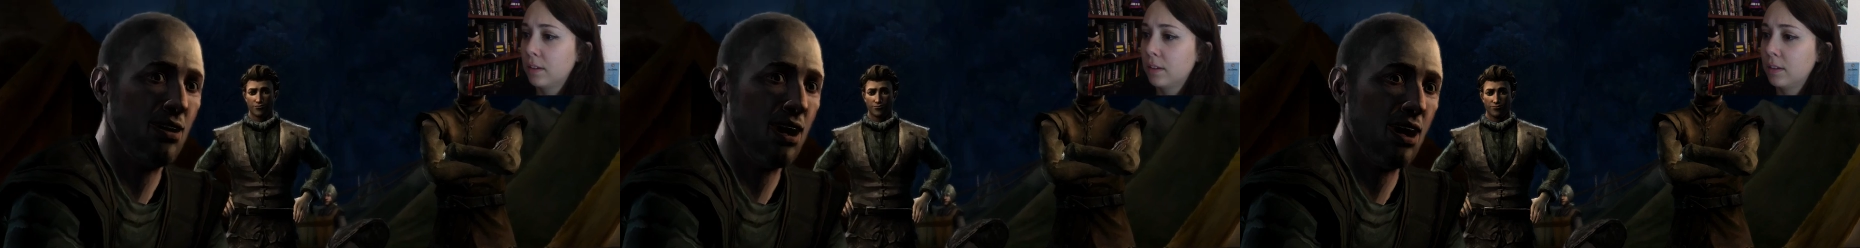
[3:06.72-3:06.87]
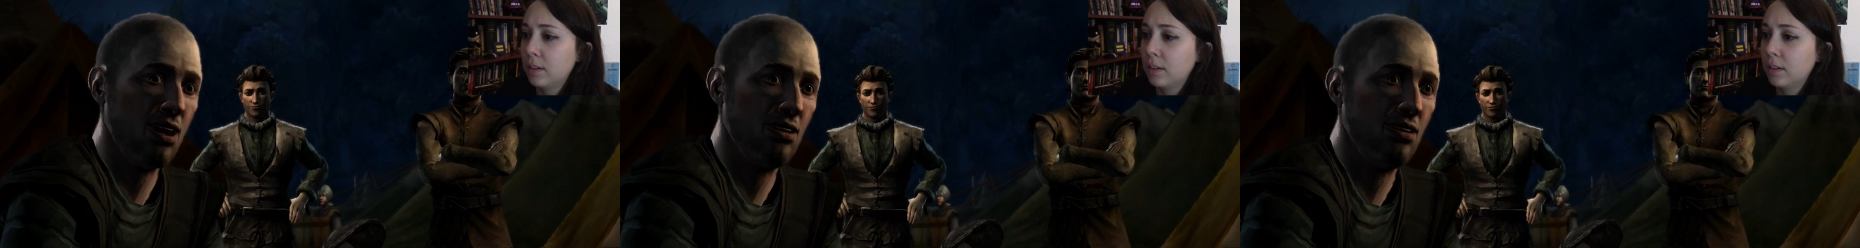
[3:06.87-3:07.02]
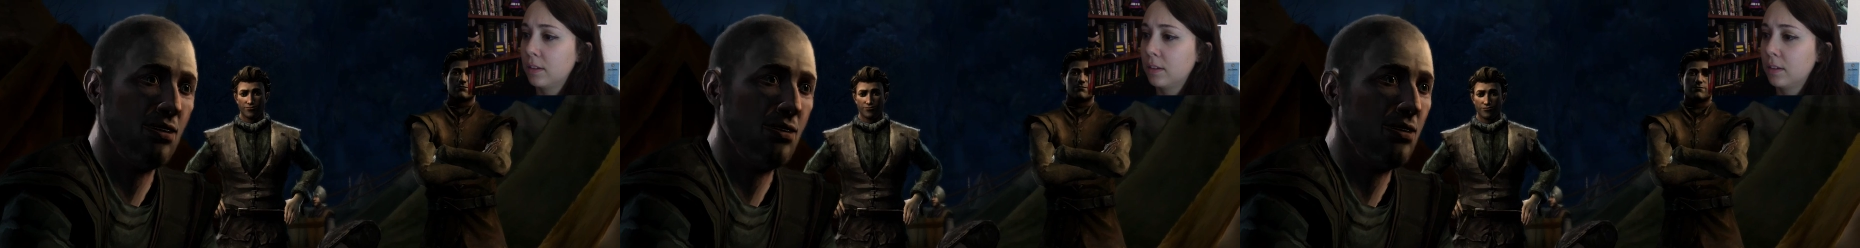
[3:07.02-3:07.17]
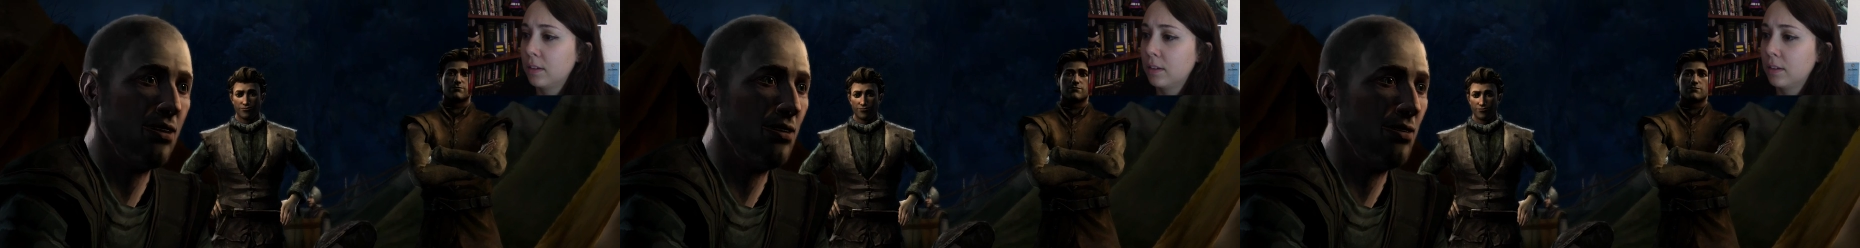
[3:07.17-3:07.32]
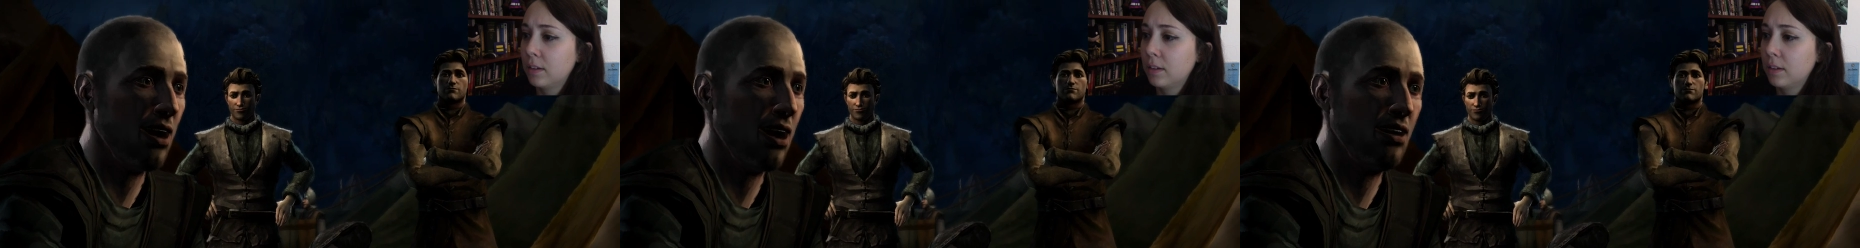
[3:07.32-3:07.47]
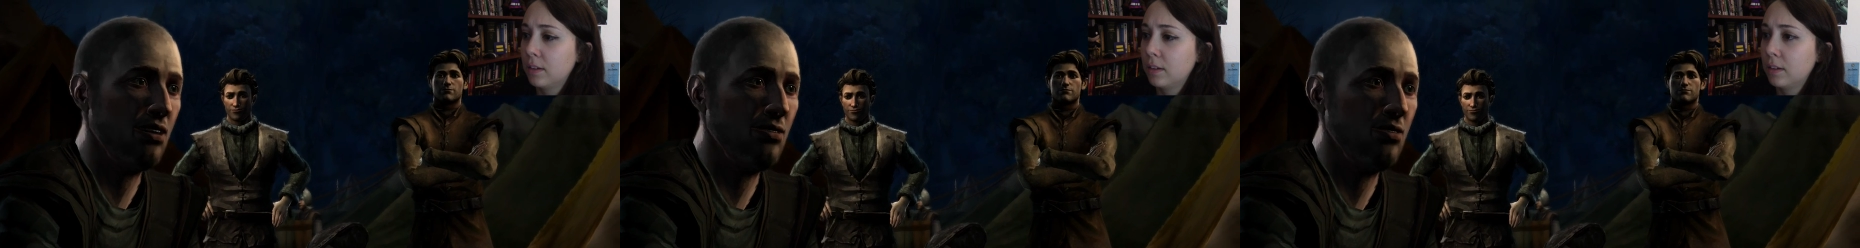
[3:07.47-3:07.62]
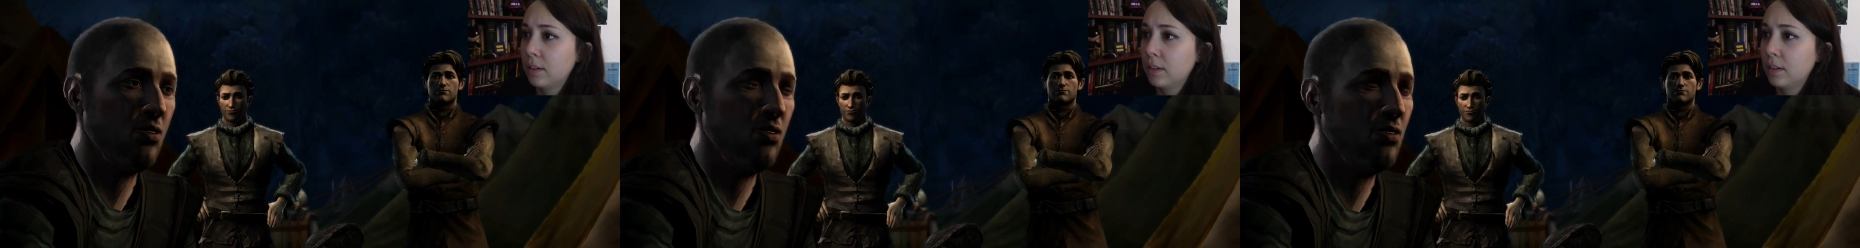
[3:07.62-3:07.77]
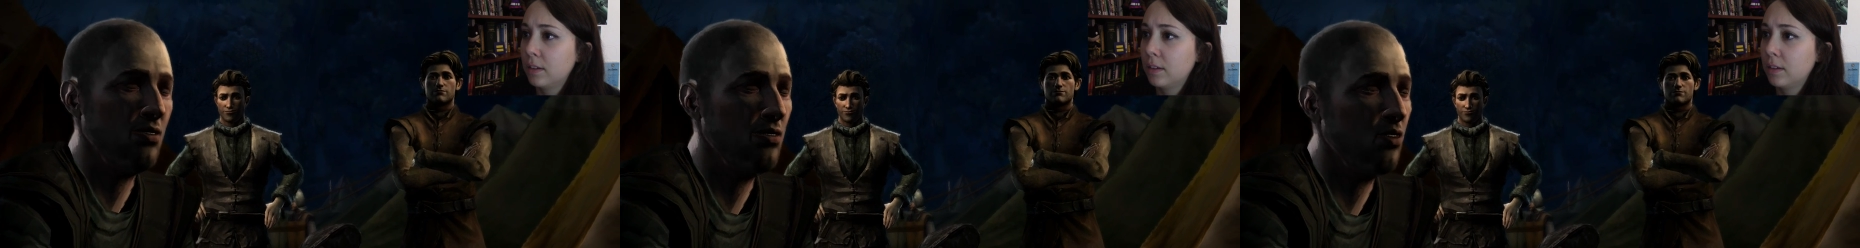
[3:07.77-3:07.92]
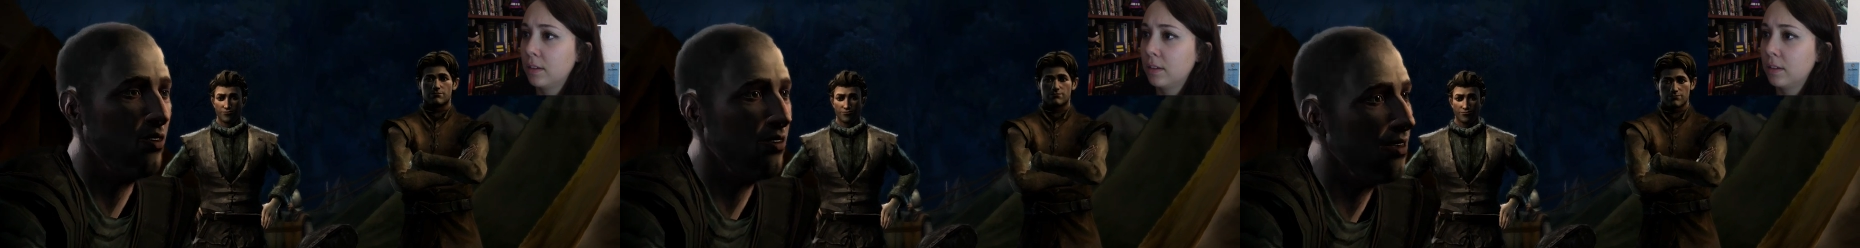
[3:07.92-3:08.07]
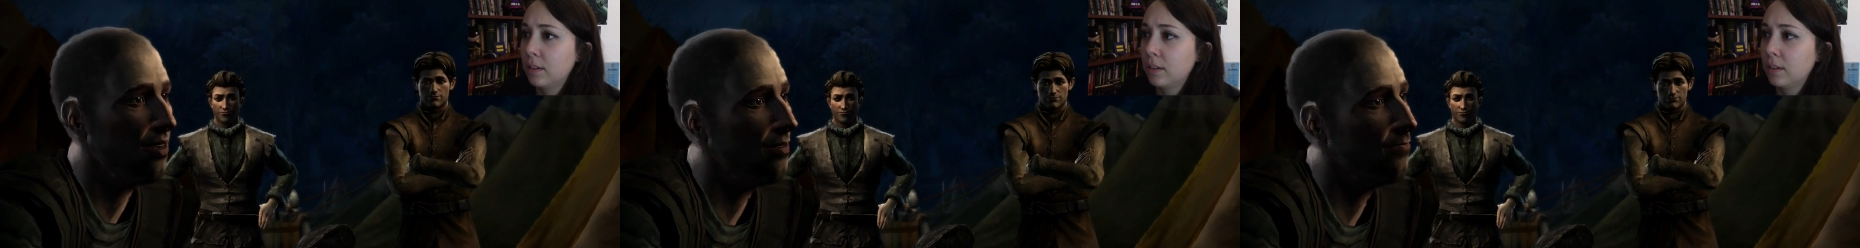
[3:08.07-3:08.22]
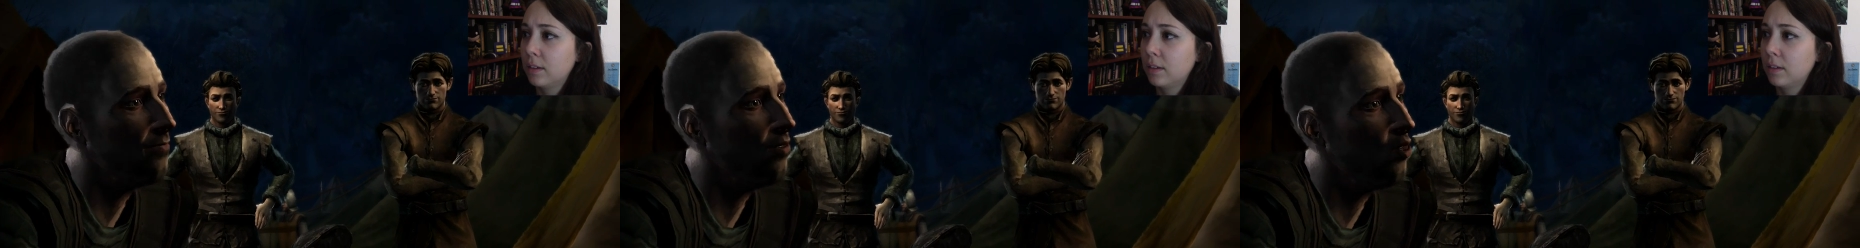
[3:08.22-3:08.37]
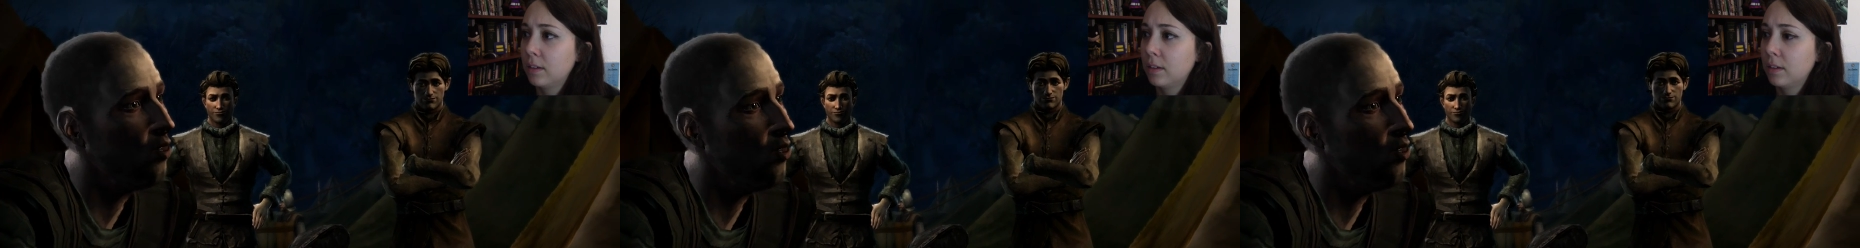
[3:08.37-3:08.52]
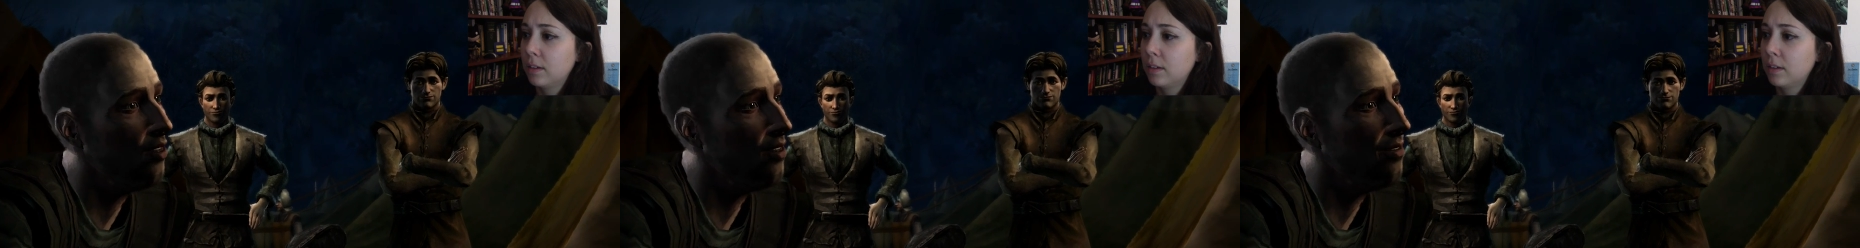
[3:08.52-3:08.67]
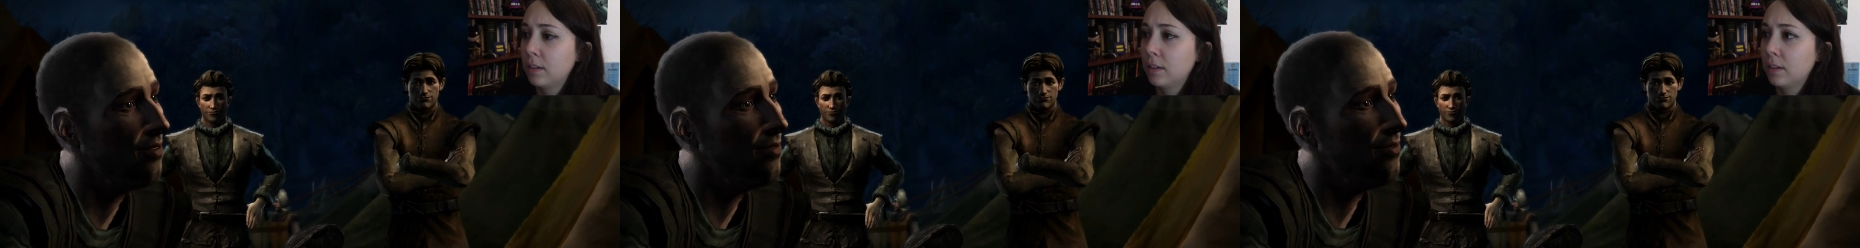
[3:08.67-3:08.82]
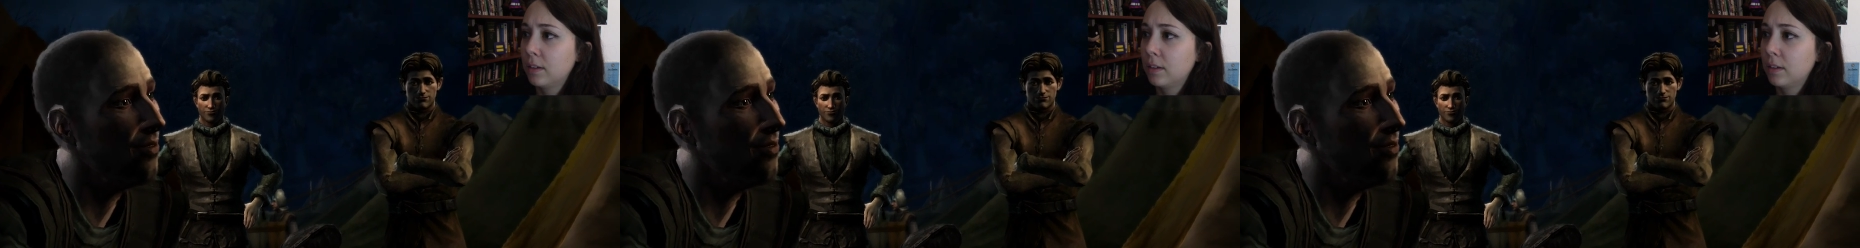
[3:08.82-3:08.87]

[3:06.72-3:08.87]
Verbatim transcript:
Speaker 1: his ankle as ten others took him down.